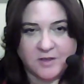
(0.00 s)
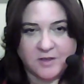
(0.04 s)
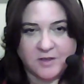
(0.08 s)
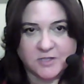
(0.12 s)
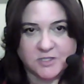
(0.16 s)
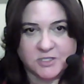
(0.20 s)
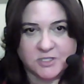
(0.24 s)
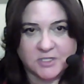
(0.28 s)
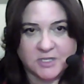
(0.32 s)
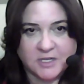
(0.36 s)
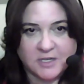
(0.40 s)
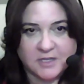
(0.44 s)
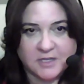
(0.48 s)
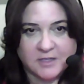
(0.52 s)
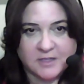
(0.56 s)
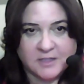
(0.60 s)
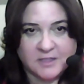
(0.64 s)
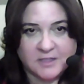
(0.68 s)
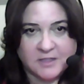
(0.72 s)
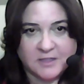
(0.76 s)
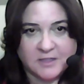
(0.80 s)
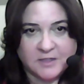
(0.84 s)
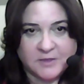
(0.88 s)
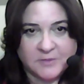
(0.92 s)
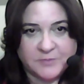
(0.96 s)
And one of the
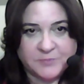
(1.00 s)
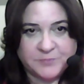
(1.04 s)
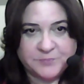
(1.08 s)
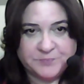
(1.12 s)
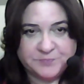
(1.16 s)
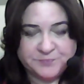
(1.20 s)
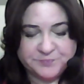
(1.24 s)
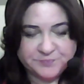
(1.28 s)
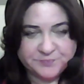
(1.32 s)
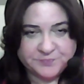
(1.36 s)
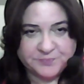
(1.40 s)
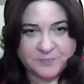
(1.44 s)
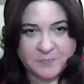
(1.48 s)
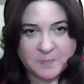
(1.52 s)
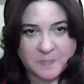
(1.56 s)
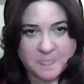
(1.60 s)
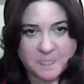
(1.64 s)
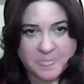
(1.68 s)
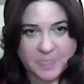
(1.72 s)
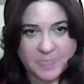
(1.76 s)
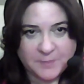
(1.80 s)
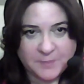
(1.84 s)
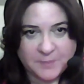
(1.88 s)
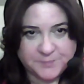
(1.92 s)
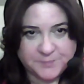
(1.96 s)
miracles of all this